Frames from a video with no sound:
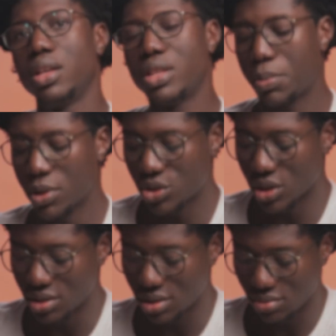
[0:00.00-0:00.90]
The
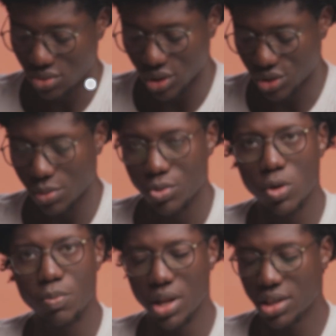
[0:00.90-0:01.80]
application does some
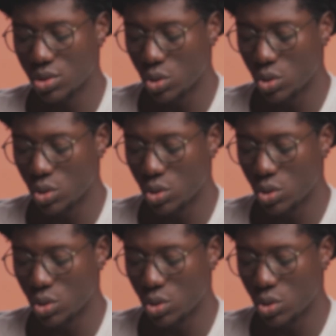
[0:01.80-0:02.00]
complex